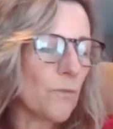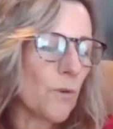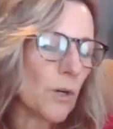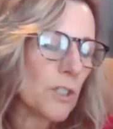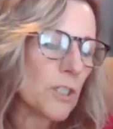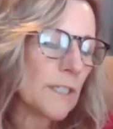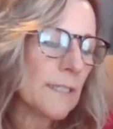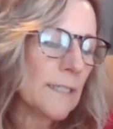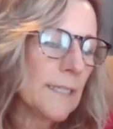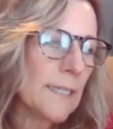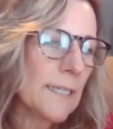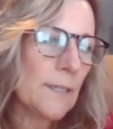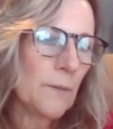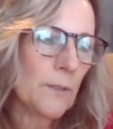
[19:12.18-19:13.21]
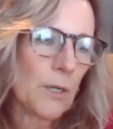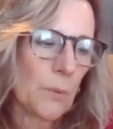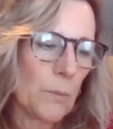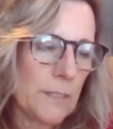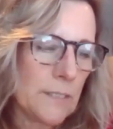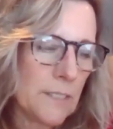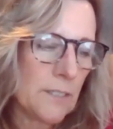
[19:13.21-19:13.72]
Fortunately,
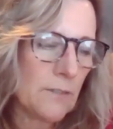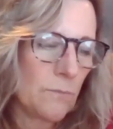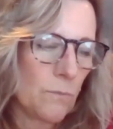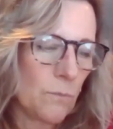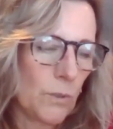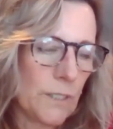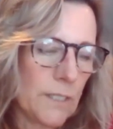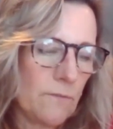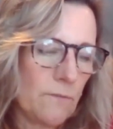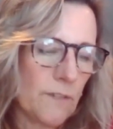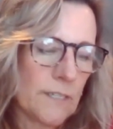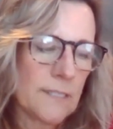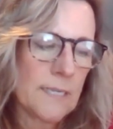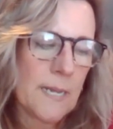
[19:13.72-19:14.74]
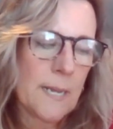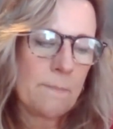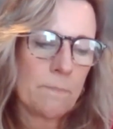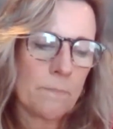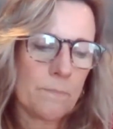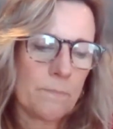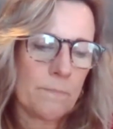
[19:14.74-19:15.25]
we did fix it up.
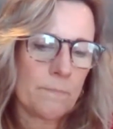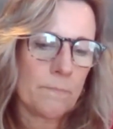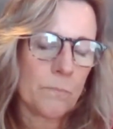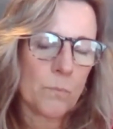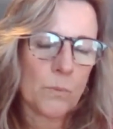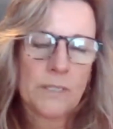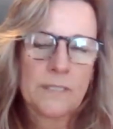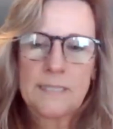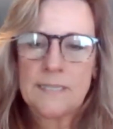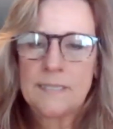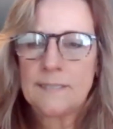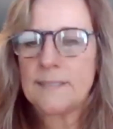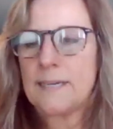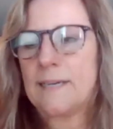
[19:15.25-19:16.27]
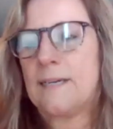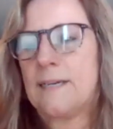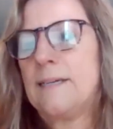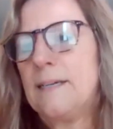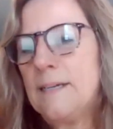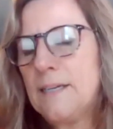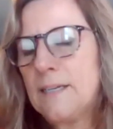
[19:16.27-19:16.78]
We did
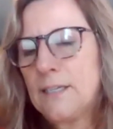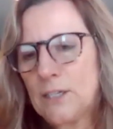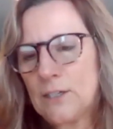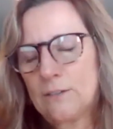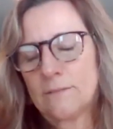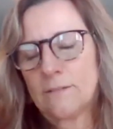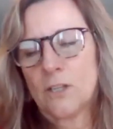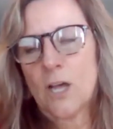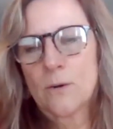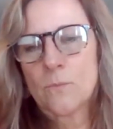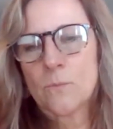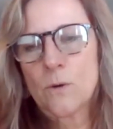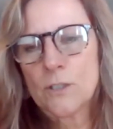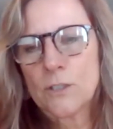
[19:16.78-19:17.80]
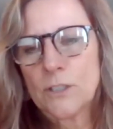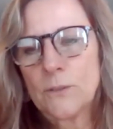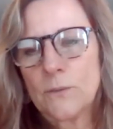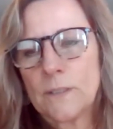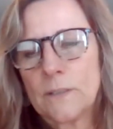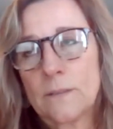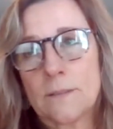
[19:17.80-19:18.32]
a lot of work
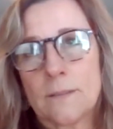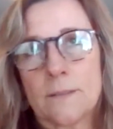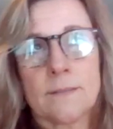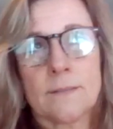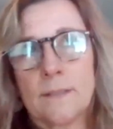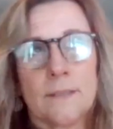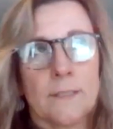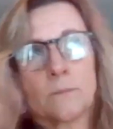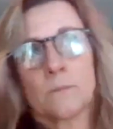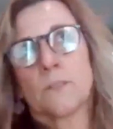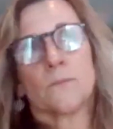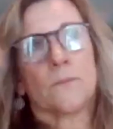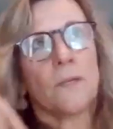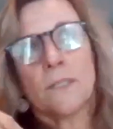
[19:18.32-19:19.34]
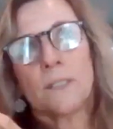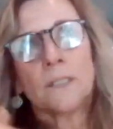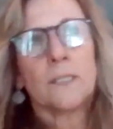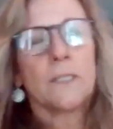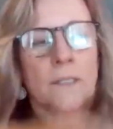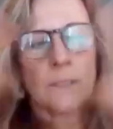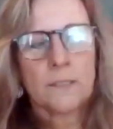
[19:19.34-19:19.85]
to it because the ceiling was falling
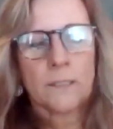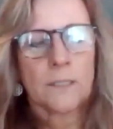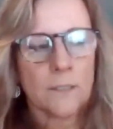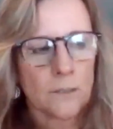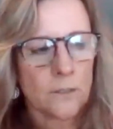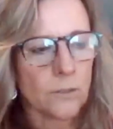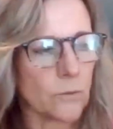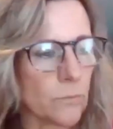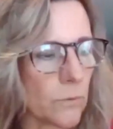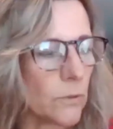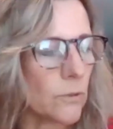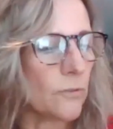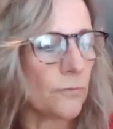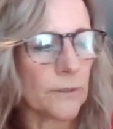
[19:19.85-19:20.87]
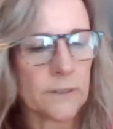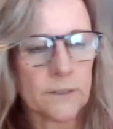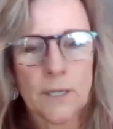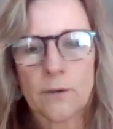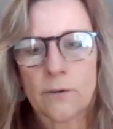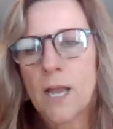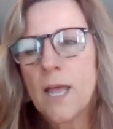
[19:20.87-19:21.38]
in and needed a new roof,
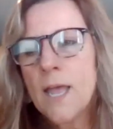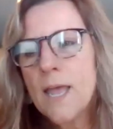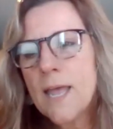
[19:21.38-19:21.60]
etc.